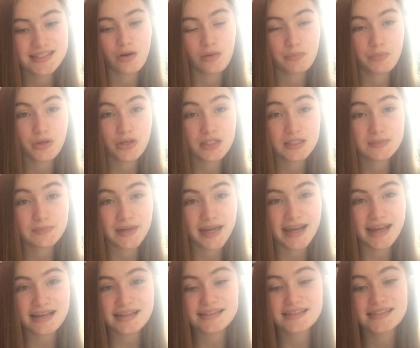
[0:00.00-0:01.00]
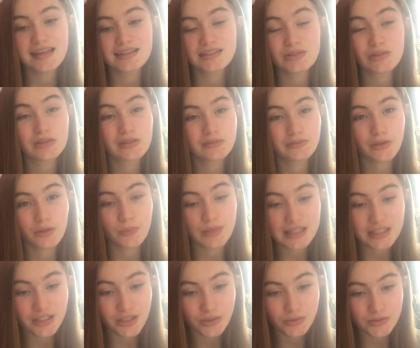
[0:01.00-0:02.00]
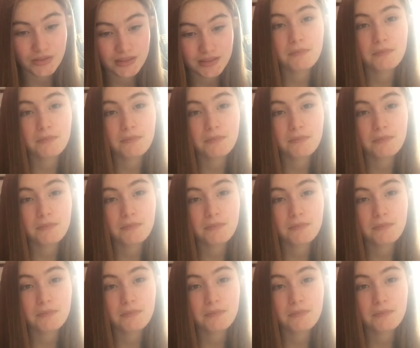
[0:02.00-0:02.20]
or perspex is used for windows.